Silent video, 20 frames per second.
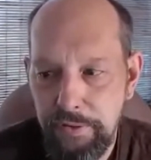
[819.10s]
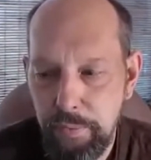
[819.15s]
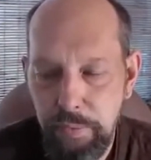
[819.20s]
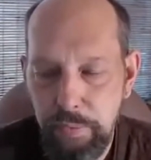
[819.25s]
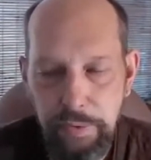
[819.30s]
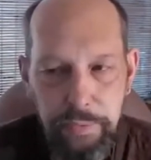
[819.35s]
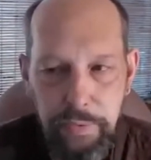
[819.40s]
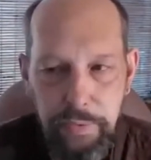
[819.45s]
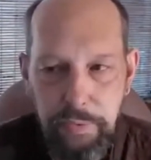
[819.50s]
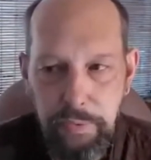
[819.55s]

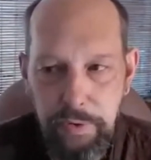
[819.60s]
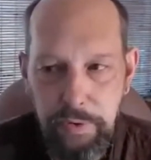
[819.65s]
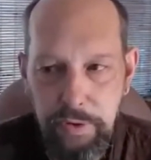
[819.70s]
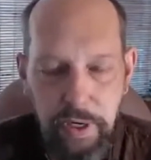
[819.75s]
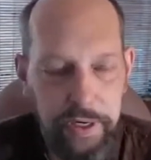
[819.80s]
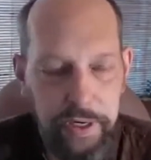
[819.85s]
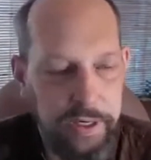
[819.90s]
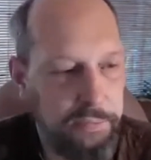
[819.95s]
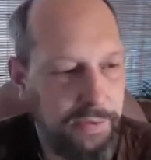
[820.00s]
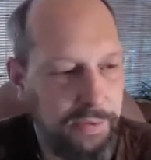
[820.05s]
We're
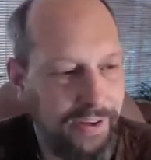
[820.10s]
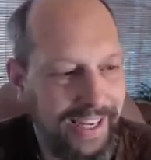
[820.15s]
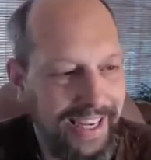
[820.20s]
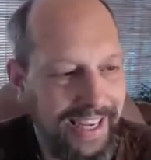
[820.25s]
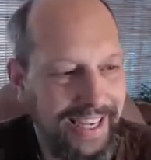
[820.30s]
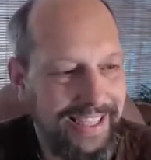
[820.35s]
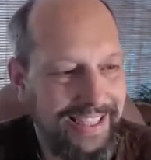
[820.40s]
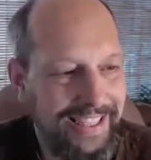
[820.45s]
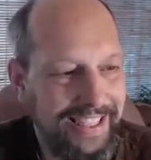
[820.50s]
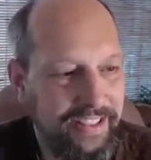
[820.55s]
talking about
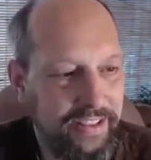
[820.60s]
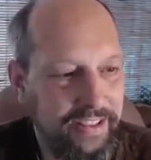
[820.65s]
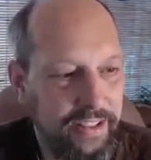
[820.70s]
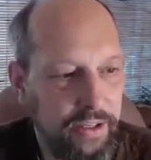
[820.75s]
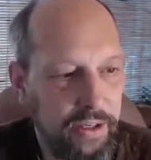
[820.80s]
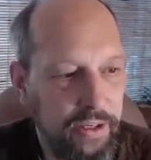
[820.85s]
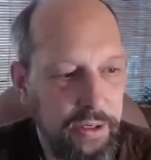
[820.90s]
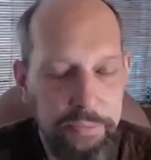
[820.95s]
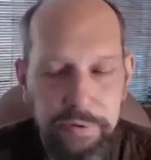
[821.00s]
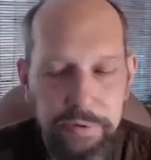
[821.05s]
antidote
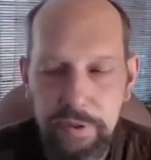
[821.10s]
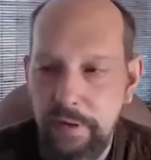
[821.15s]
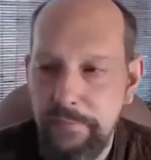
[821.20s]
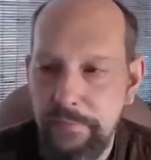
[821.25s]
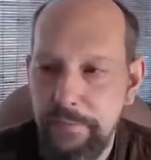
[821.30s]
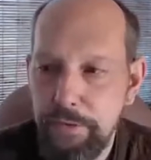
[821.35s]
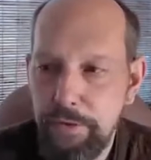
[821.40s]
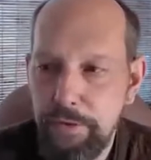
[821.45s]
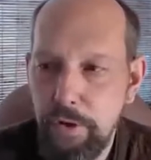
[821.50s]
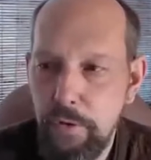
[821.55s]
herbs.
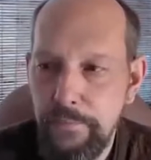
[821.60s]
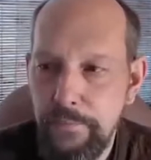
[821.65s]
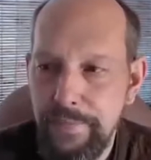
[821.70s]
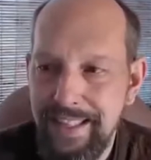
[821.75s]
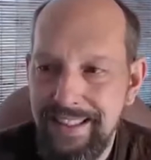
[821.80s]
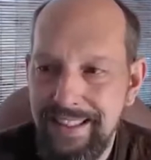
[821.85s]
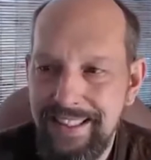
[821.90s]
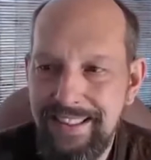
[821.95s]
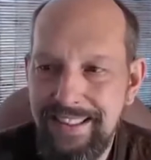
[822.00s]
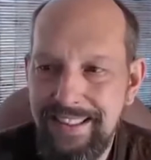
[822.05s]
So
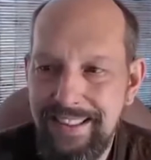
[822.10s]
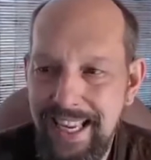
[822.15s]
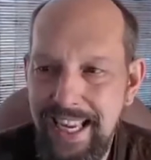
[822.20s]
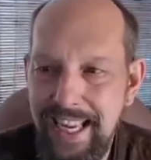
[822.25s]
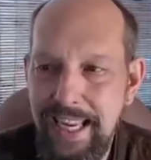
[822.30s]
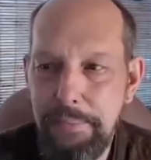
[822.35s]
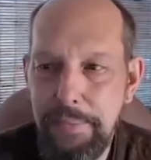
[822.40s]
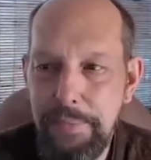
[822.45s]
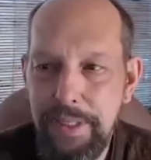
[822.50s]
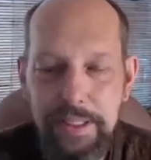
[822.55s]
the
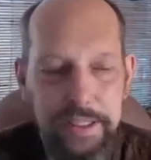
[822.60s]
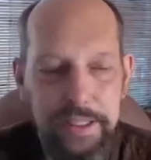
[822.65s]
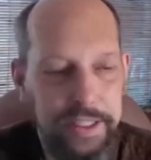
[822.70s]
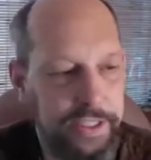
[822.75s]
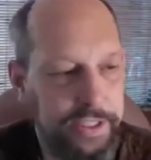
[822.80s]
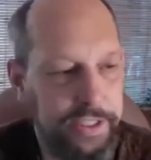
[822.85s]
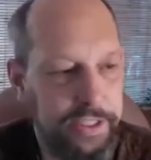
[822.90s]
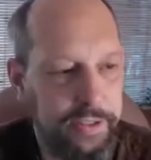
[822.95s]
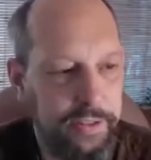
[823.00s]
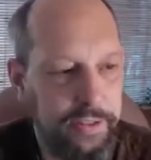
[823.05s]
same
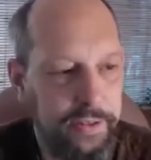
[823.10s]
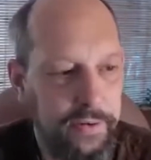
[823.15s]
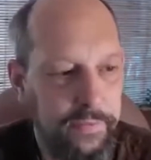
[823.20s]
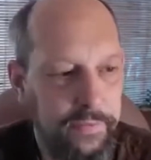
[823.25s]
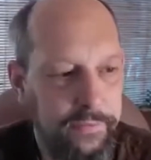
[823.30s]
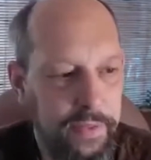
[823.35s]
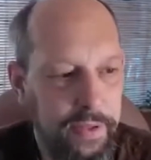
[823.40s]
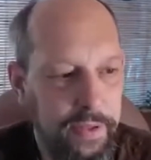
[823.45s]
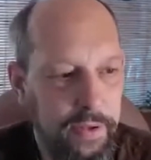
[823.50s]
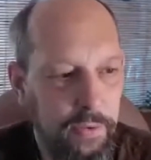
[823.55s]
condition
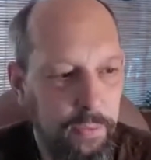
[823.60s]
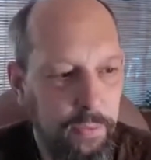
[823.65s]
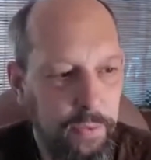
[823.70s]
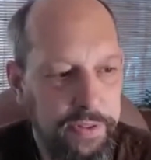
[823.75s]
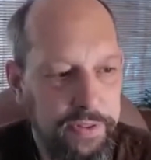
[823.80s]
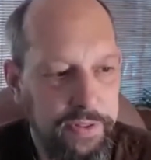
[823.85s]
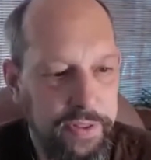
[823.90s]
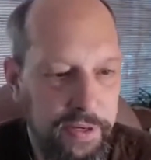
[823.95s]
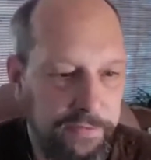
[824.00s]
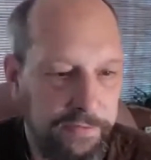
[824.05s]

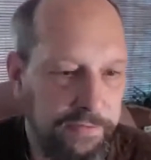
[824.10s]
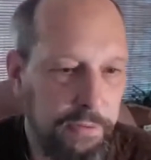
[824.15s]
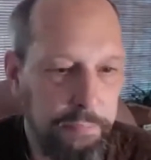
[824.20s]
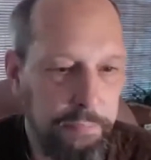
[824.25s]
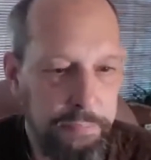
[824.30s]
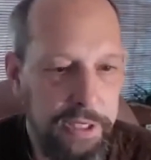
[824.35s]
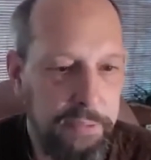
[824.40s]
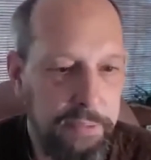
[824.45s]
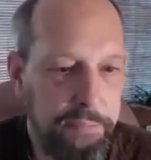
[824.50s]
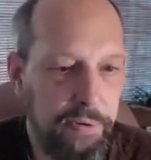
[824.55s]
with
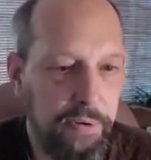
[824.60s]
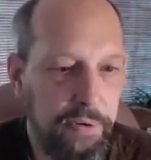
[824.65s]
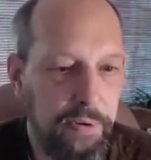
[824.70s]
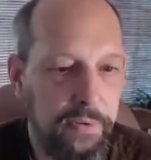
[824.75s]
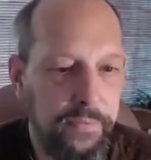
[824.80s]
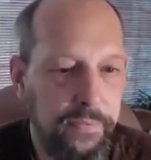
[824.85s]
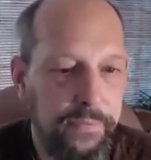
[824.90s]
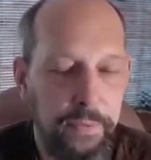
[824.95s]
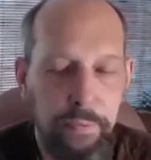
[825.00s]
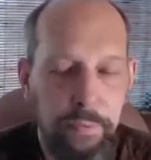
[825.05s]
different
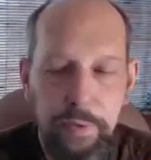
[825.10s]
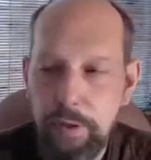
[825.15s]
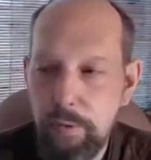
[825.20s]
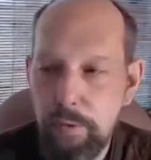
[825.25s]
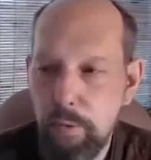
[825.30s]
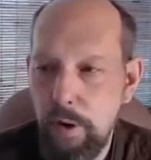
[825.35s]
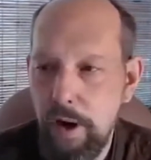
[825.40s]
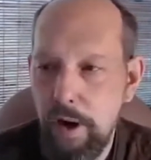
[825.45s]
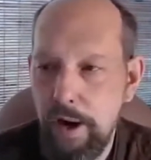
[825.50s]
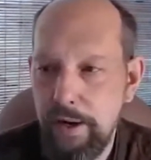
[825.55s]
people
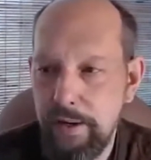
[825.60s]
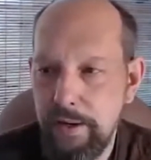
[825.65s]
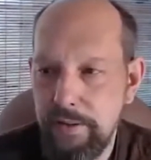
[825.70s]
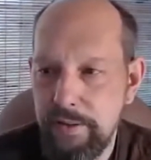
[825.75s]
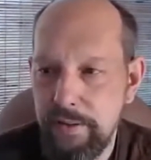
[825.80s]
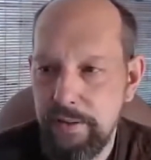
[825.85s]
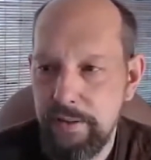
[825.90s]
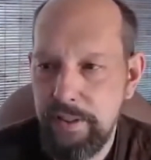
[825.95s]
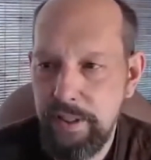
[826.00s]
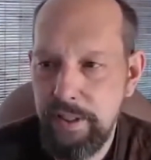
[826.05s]

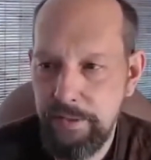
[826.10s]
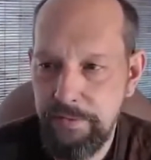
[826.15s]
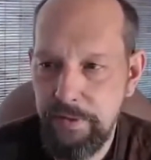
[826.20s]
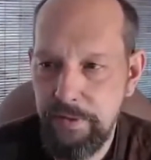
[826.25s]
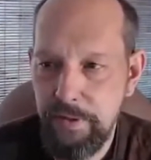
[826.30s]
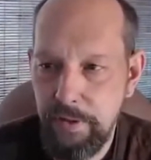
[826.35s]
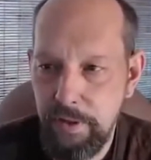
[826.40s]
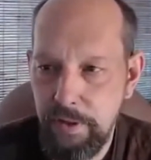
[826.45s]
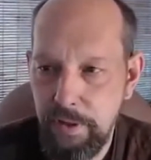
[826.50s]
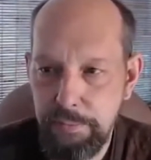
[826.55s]
requires
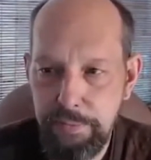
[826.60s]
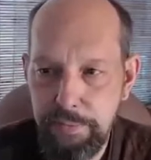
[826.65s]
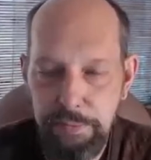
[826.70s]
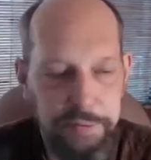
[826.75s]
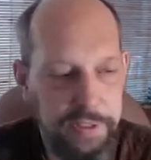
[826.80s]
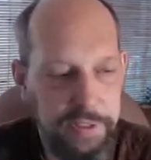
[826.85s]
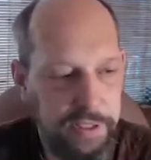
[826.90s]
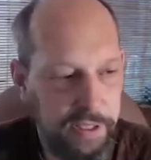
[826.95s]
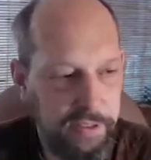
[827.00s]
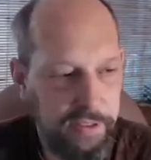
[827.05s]
different herbs,
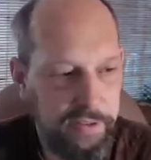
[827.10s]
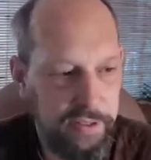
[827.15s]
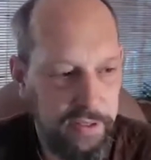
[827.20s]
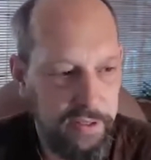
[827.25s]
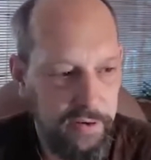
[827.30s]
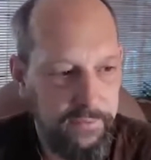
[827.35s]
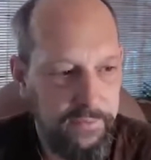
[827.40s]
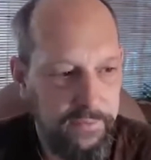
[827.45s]
because